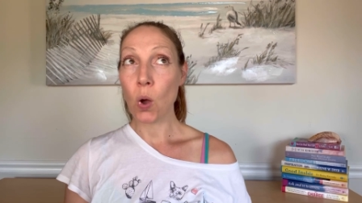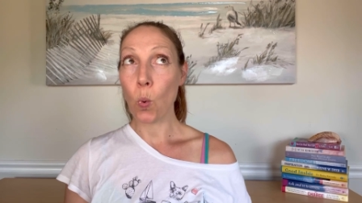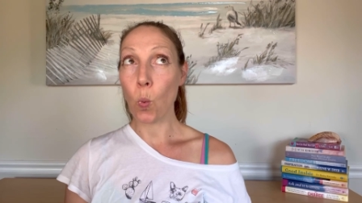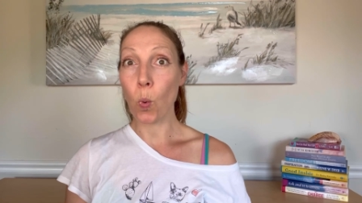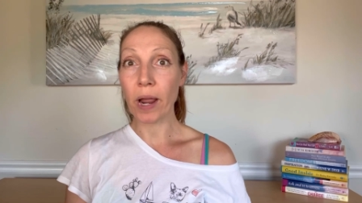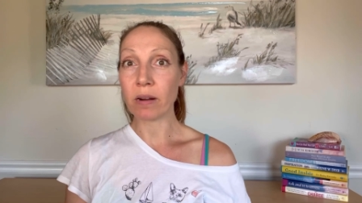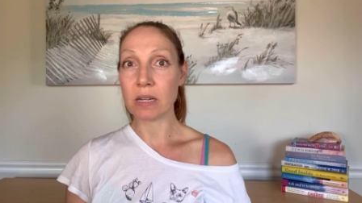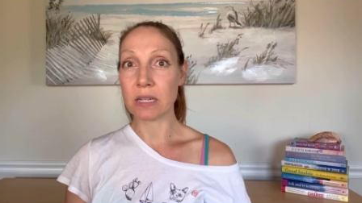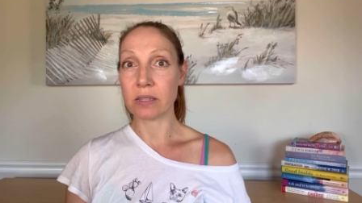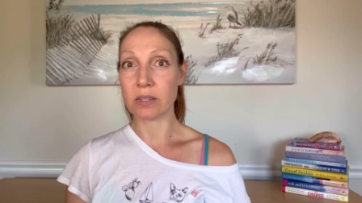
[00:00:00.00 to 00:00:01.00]
where
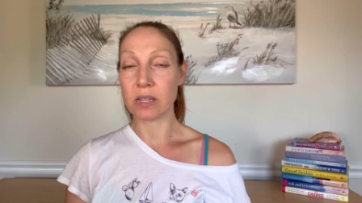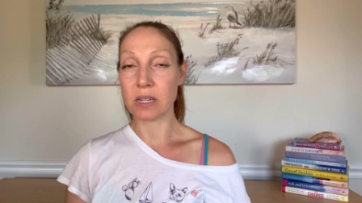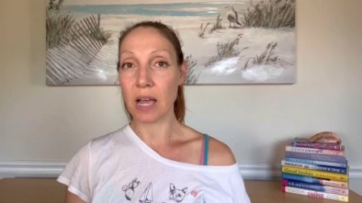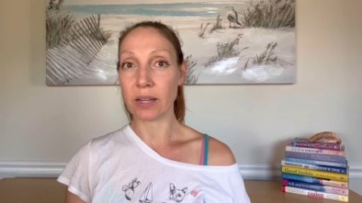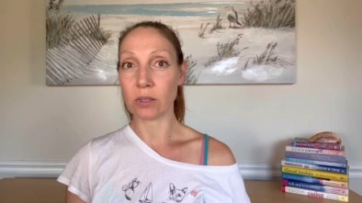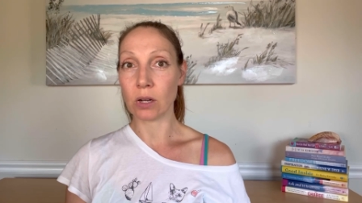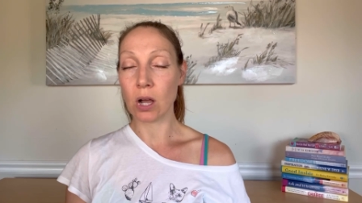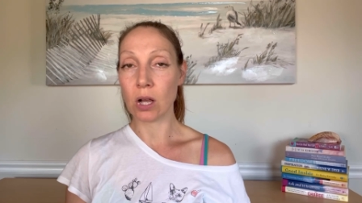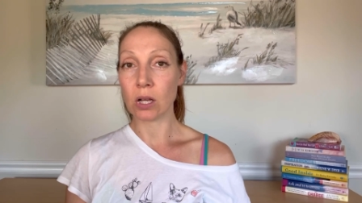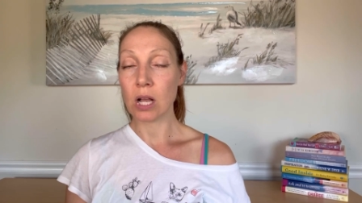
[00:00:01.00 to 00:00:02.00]
is the
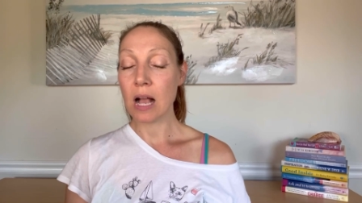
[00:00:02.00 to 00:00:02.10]
Tylenol?